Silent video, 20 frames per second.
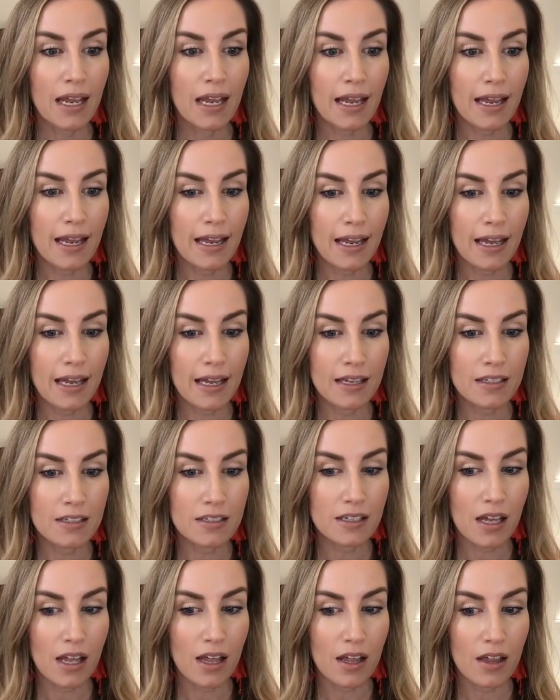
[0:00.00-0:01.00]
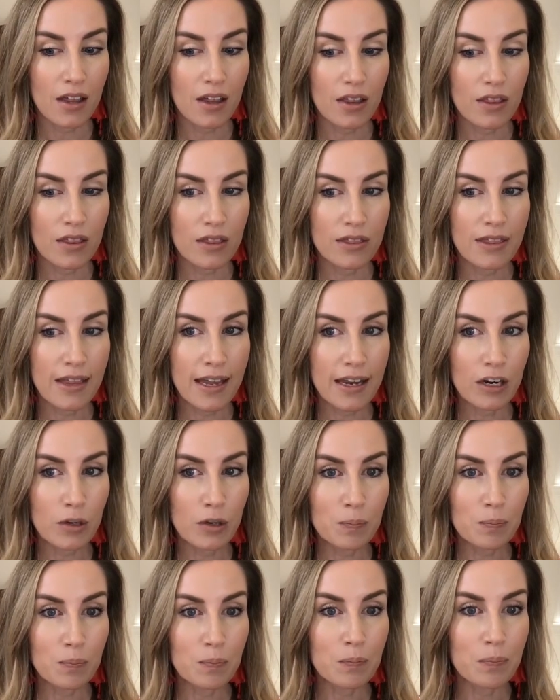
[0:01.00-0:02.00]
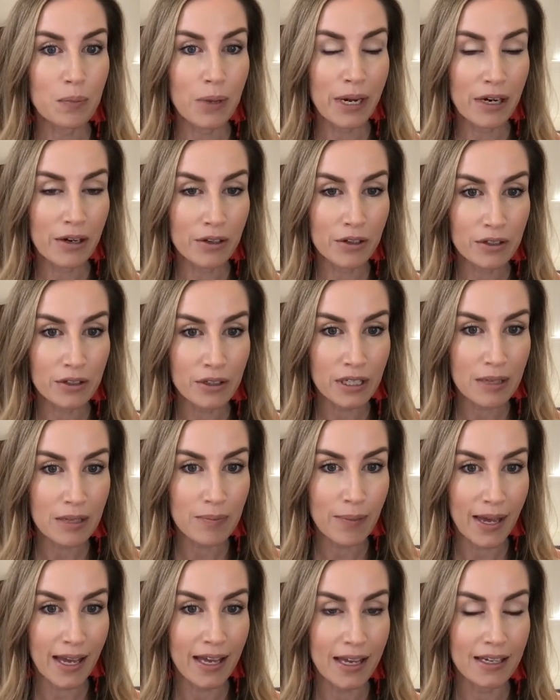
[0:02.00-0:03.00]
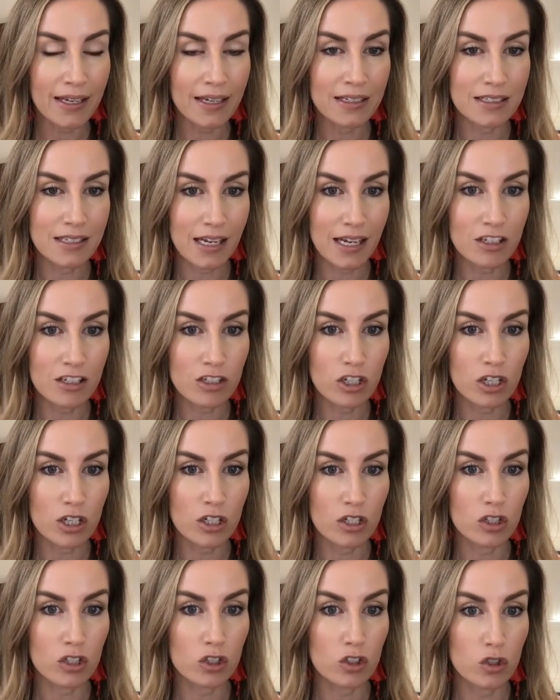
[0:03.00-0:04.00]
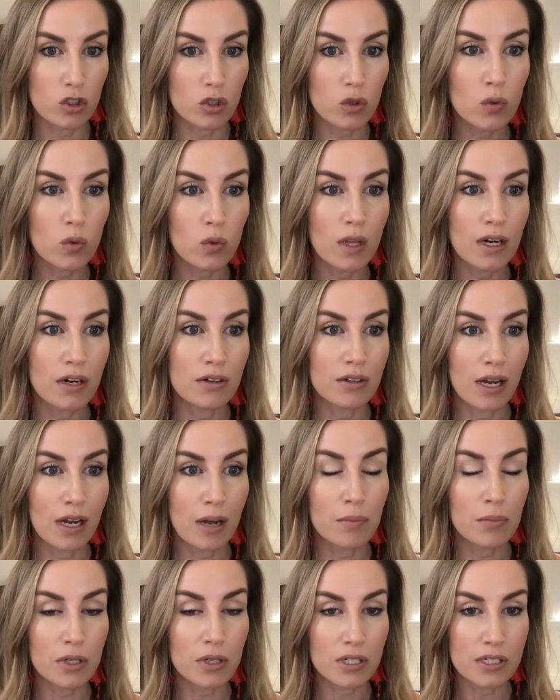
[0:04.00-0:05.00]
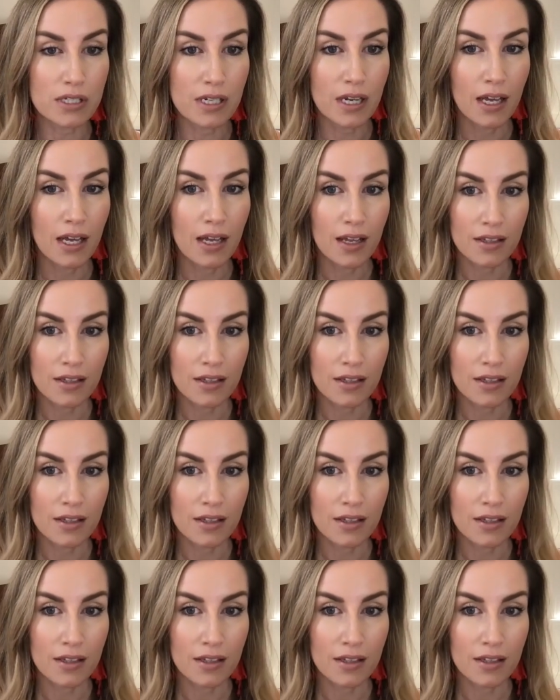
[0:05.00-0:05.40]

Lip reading: and they are barely paying attention to their numbers.